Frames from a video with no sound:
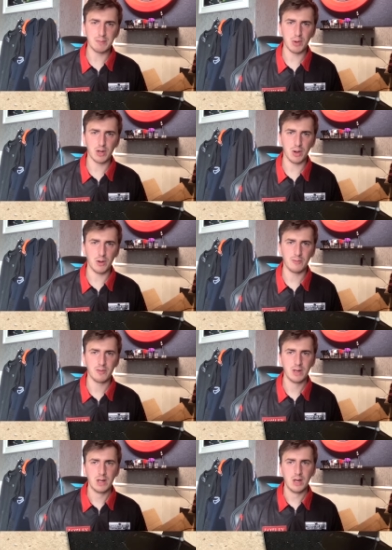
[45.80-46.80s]
block it off,
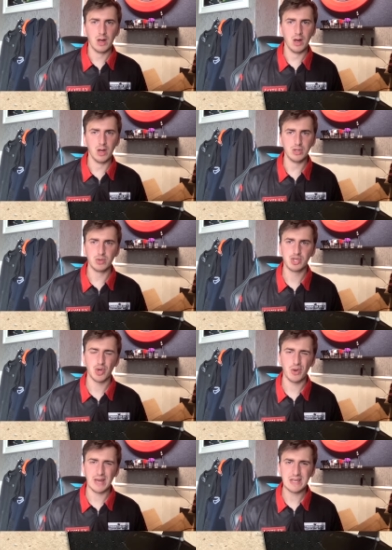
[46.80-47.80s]
your
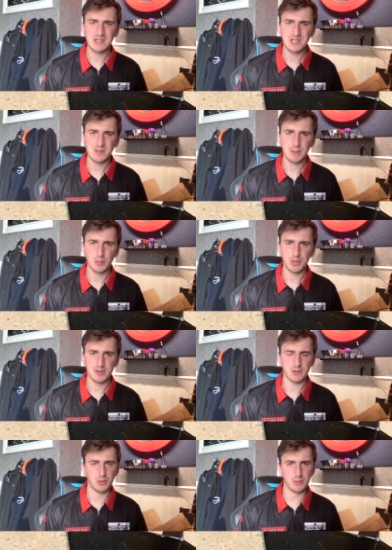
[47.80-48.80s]
shot on 80 is a bit more
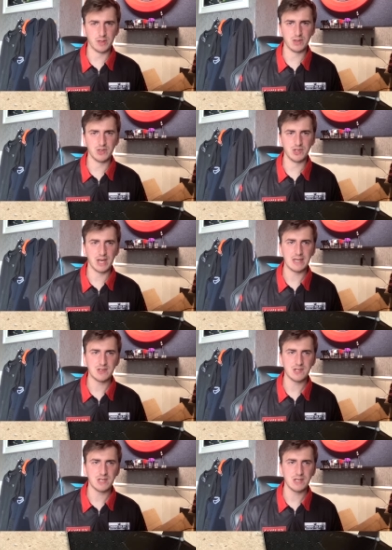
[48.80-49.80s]
difficult, because
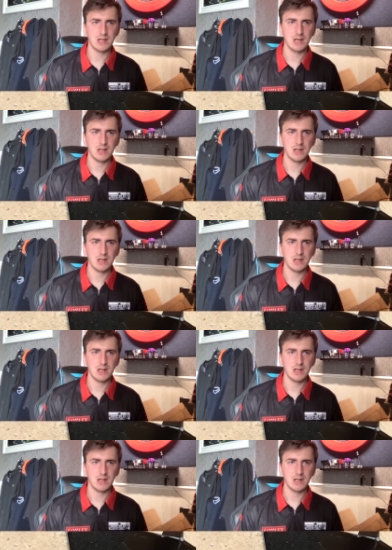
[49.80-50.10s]
80,